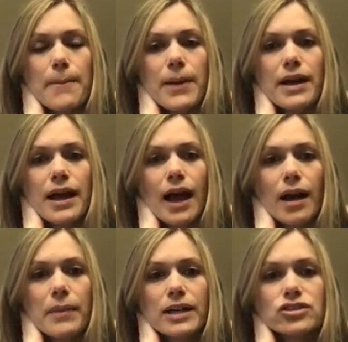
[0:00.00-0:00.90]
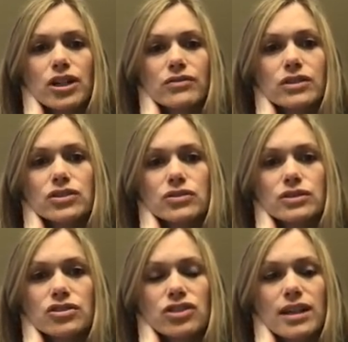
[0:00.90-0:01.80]
But I generally do
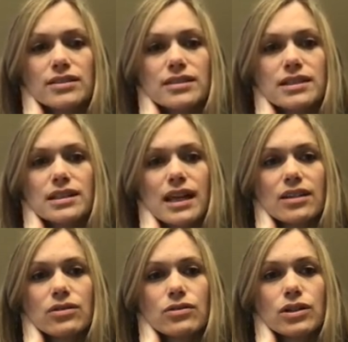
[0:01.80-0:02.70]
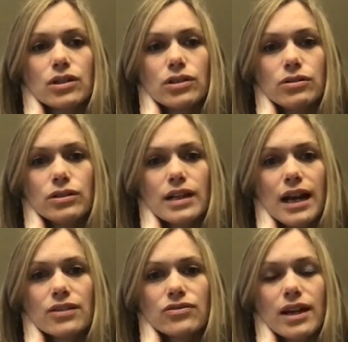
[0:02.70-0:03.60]
suggest that you include an
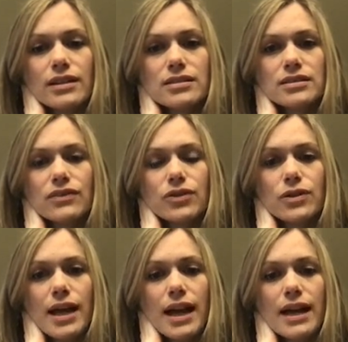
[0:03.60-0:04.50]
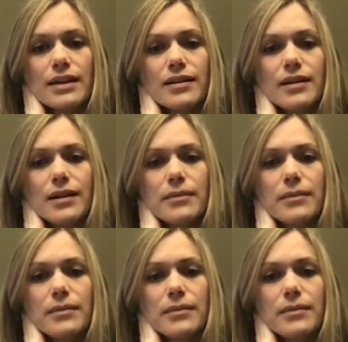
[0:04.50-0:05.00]
address if you can,